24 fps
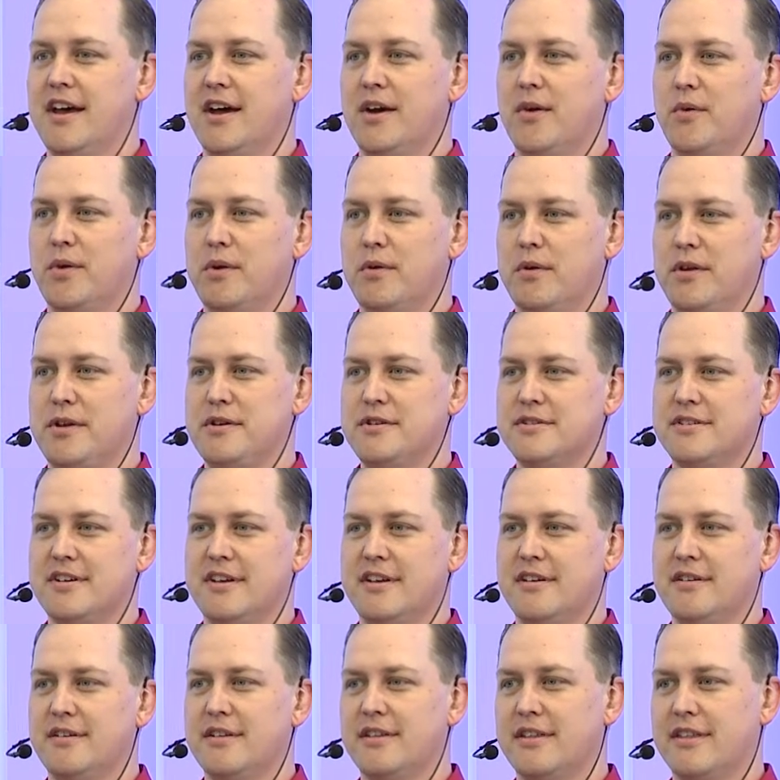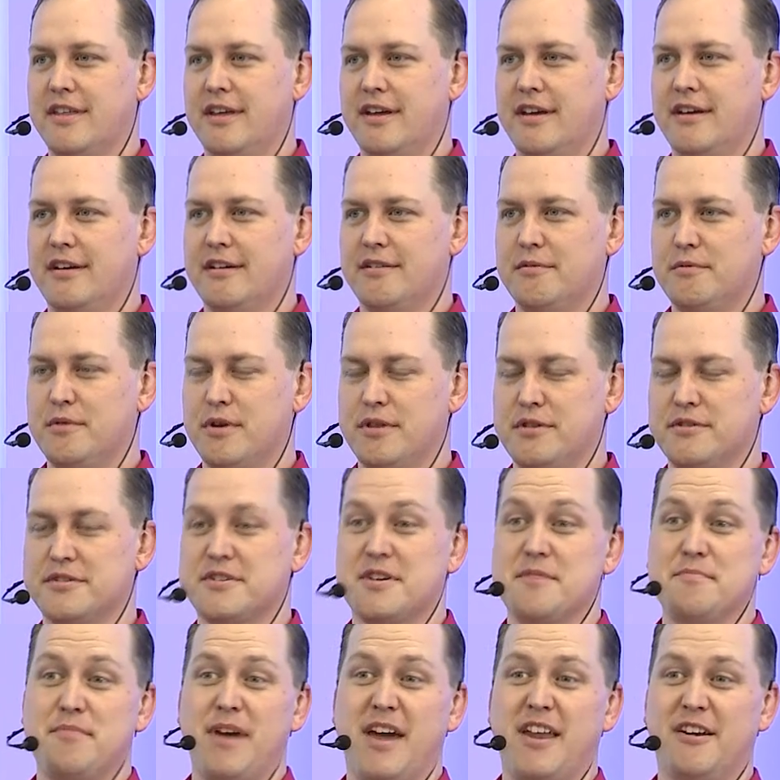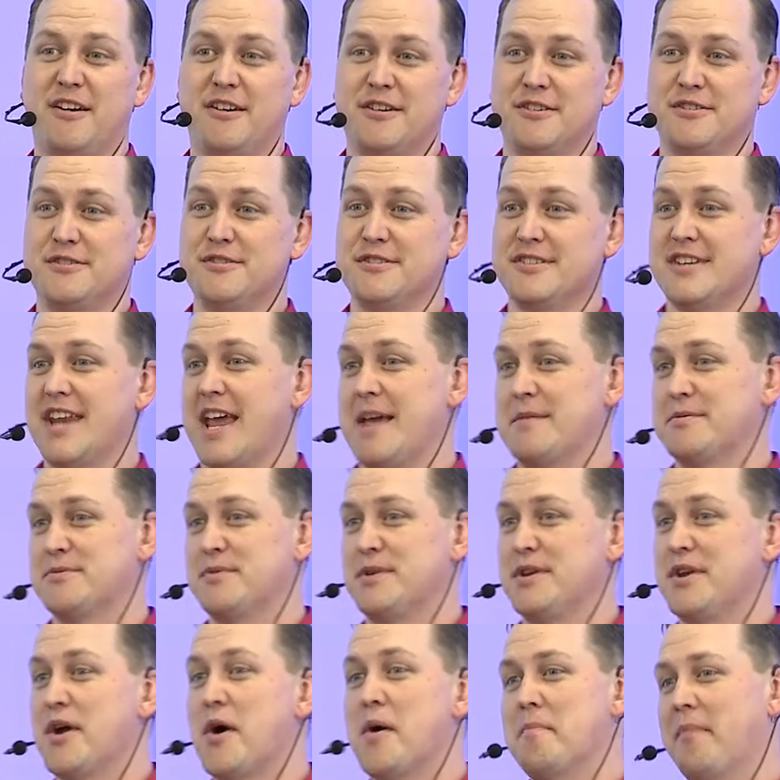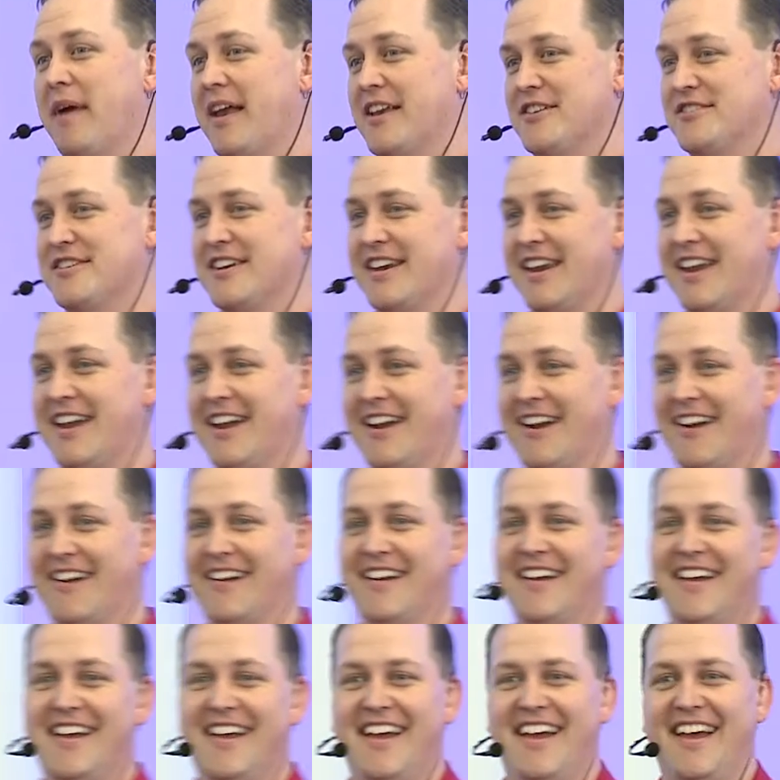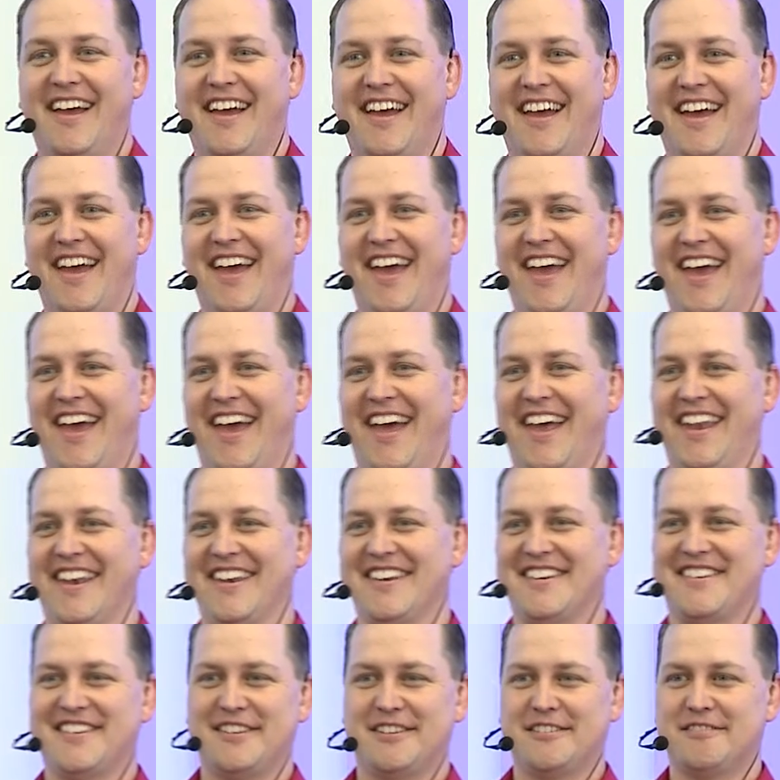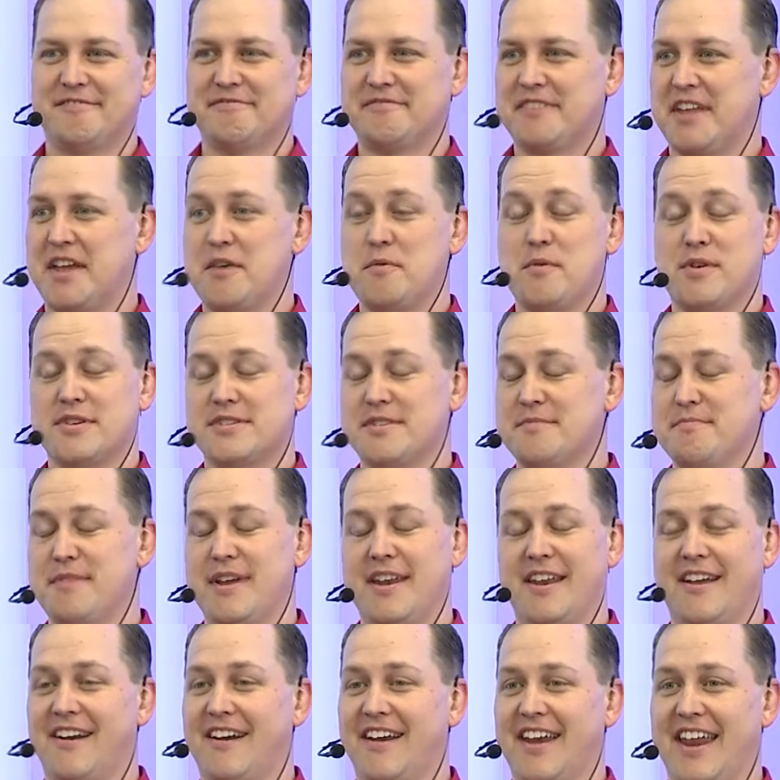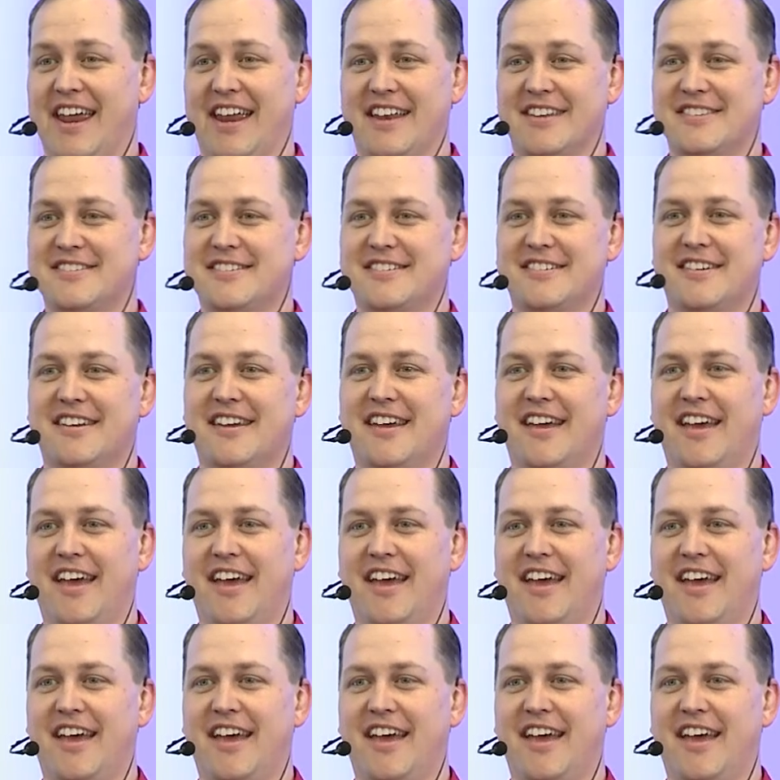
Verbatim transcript: We were using the, one of those competitors whose names we don't mention here, and it wasn't meeting our needs.